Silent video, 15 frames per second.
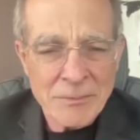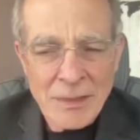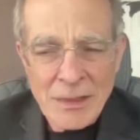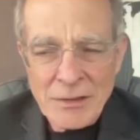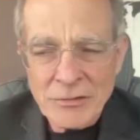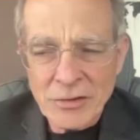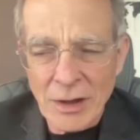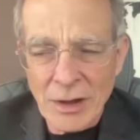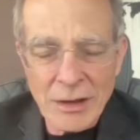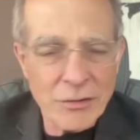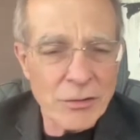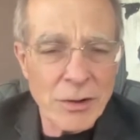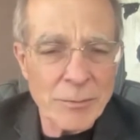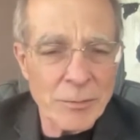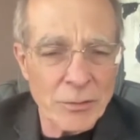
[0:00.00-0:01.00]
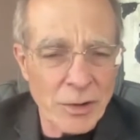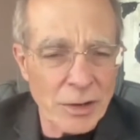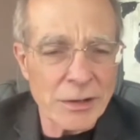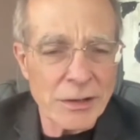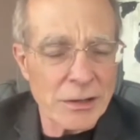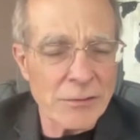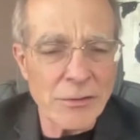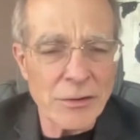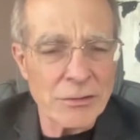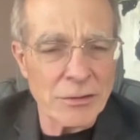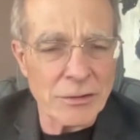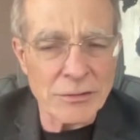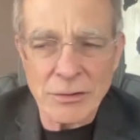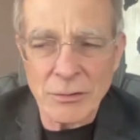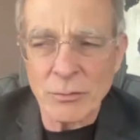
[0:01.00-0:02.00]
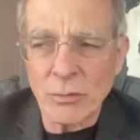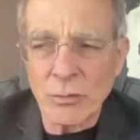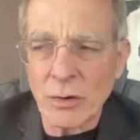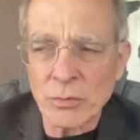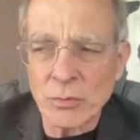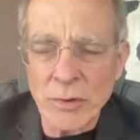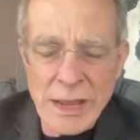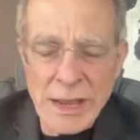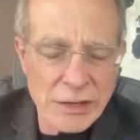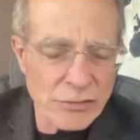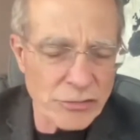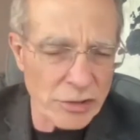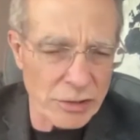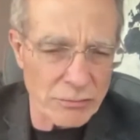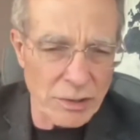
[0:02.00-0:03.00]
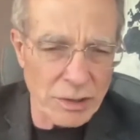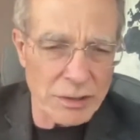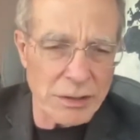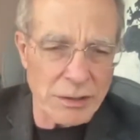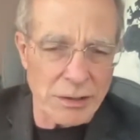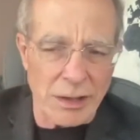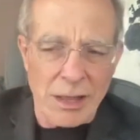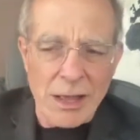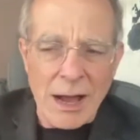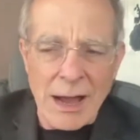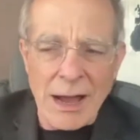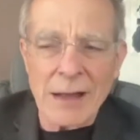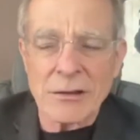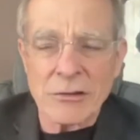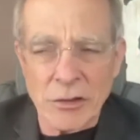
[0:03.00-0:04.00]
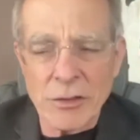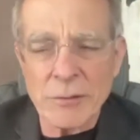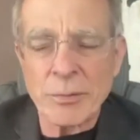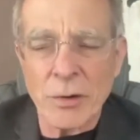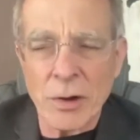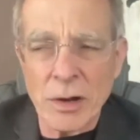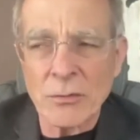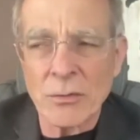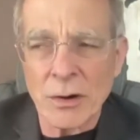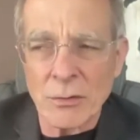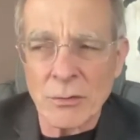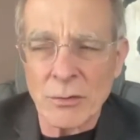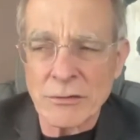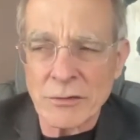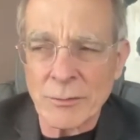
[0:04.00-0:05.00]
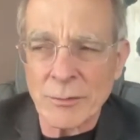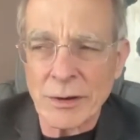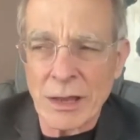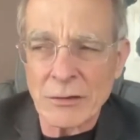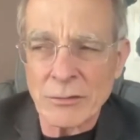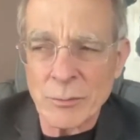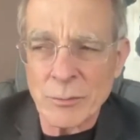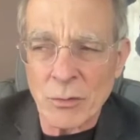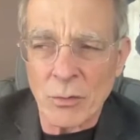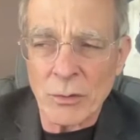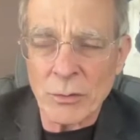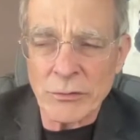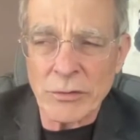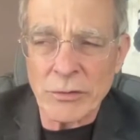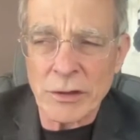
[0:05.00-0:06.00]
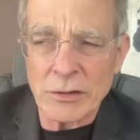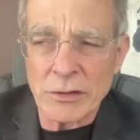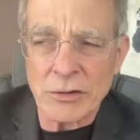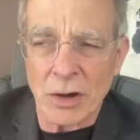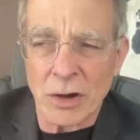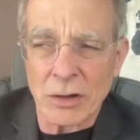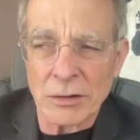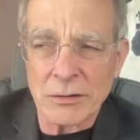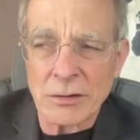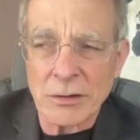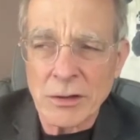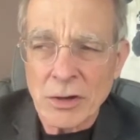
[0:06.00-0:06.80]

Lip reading: So I grew up a rugged individualist, a raging rugged, to the point where when someone asked me, who was the adult?